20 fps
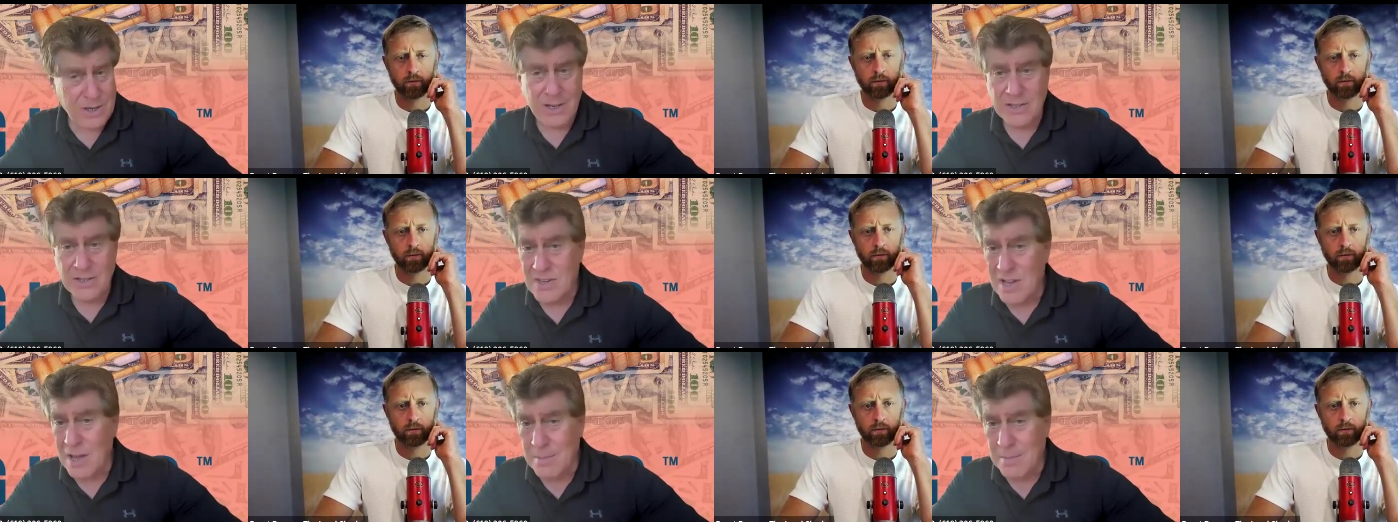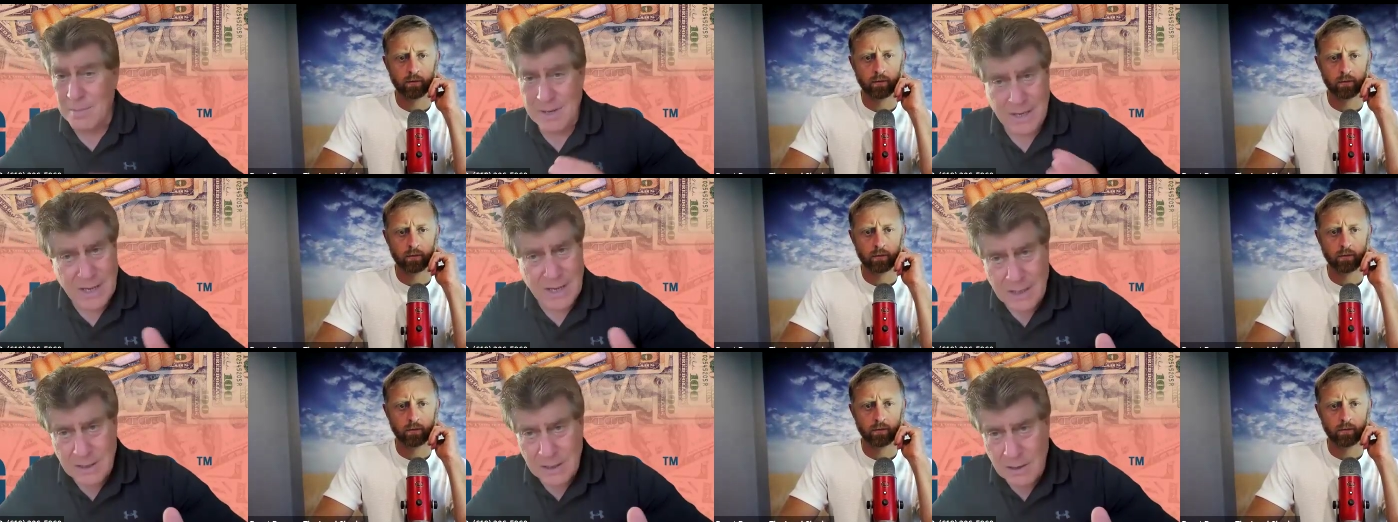Speaker 1: You can tell me to
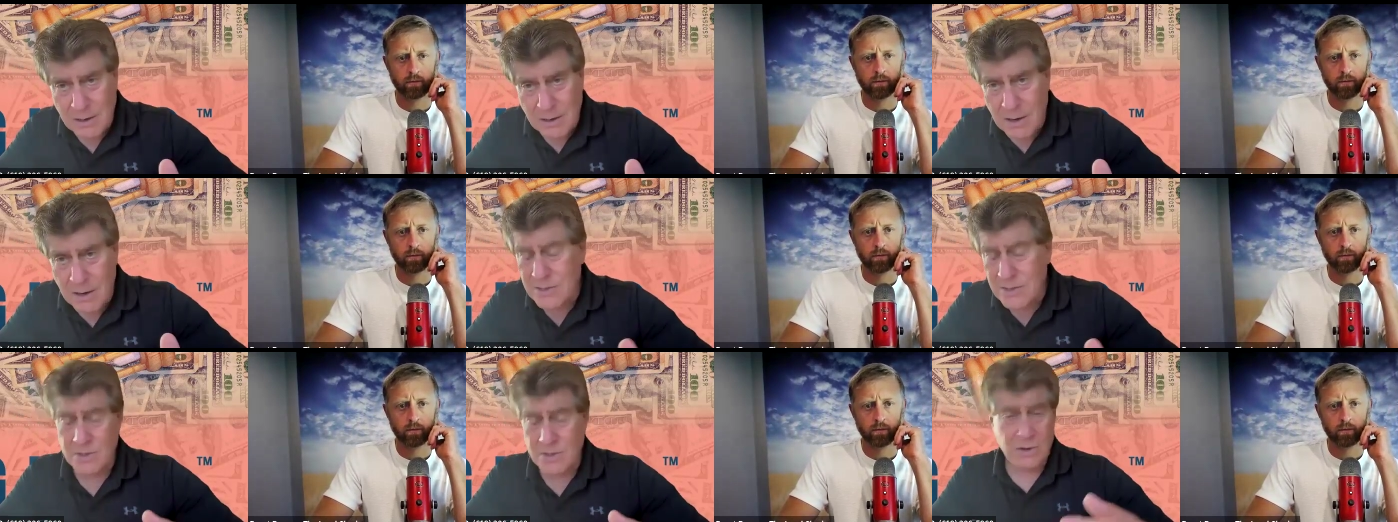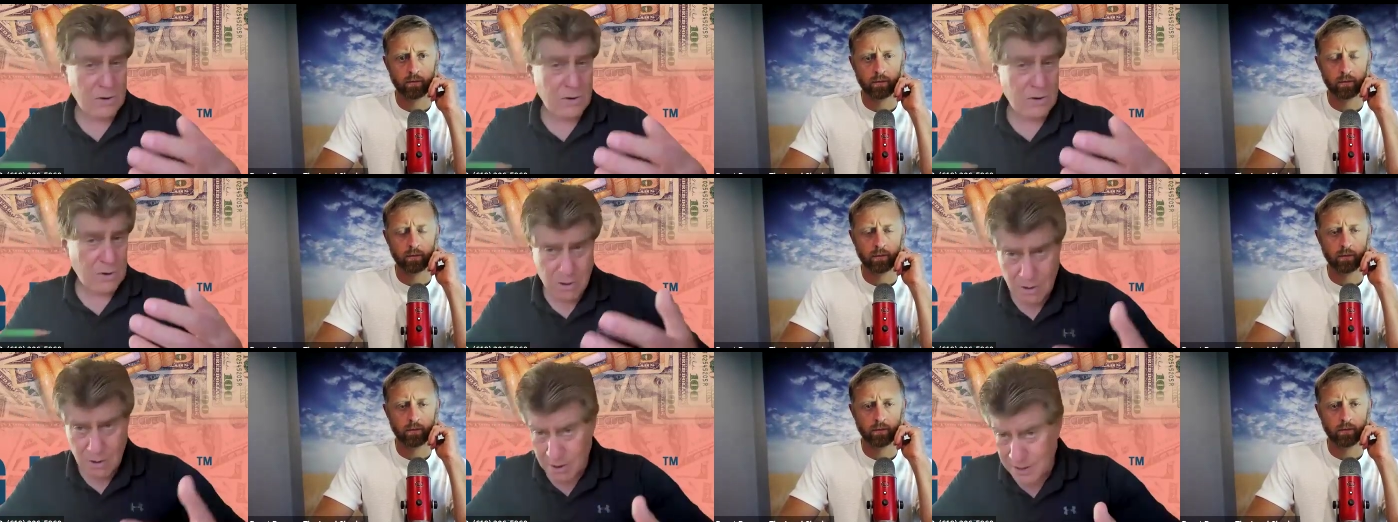get lost,
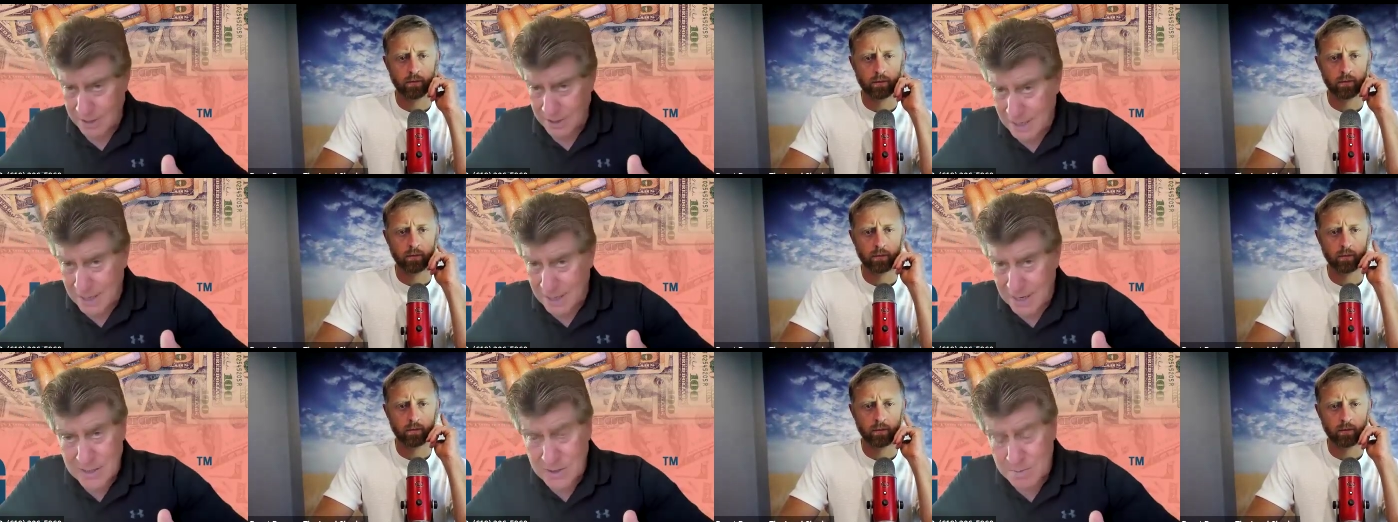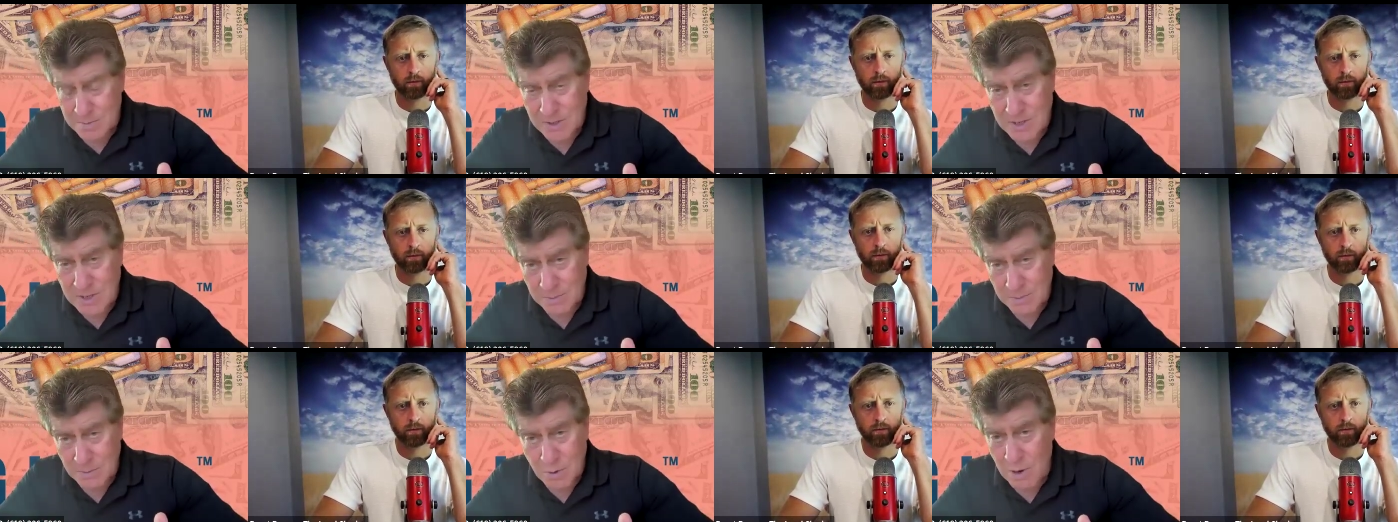or you can ask me
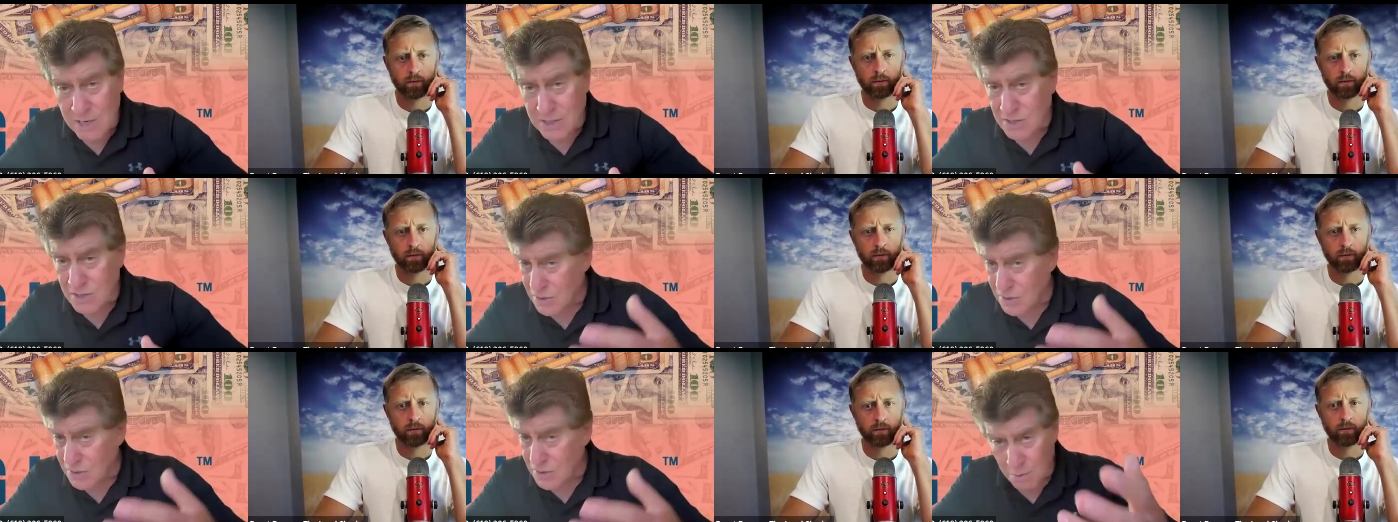some questions.